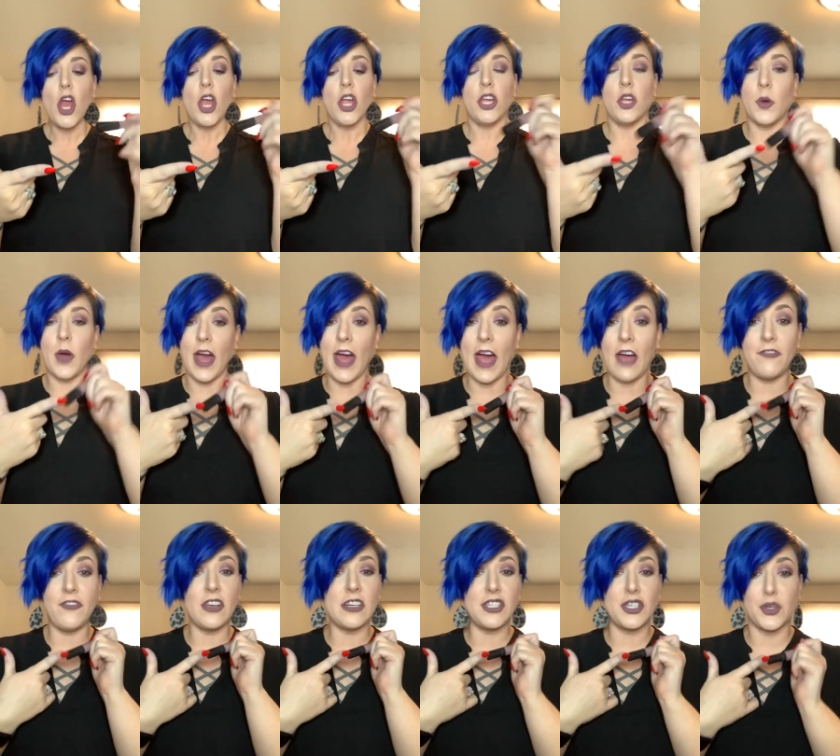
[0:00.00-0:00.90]
you have
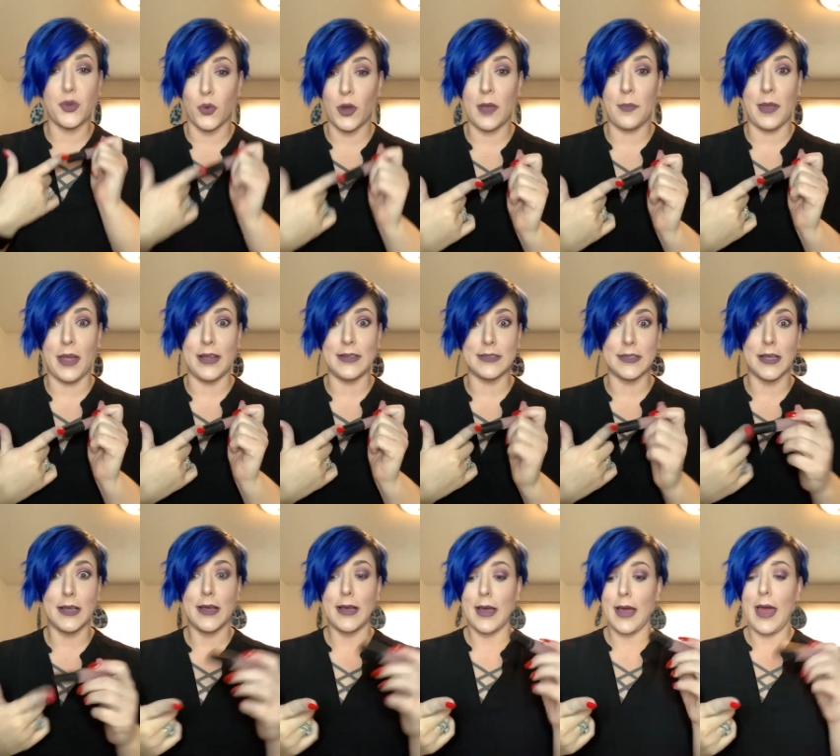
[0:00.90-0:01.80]
to trim it
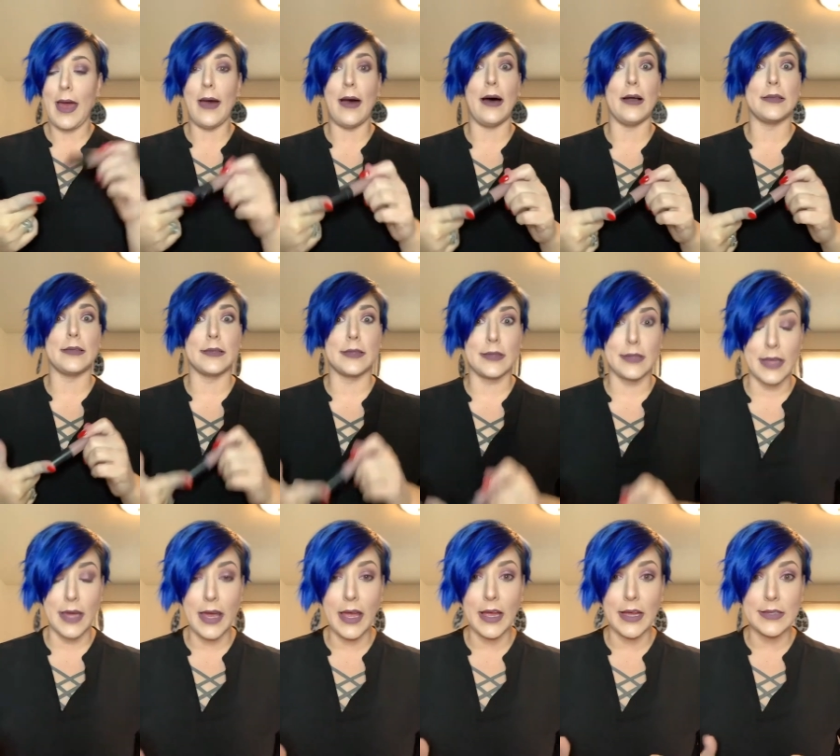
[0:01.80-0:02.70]
at
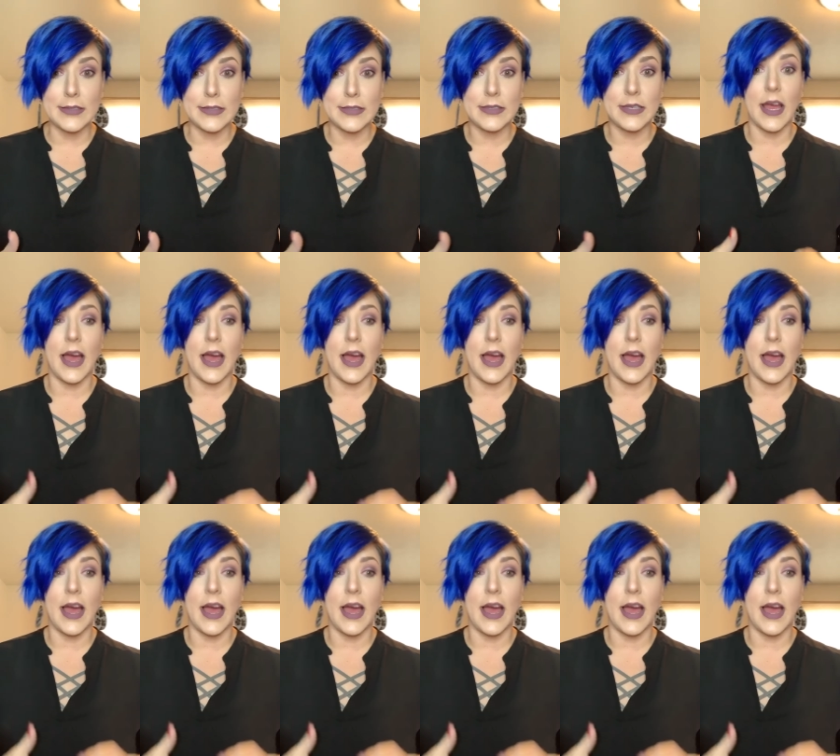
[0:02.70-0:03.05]
least,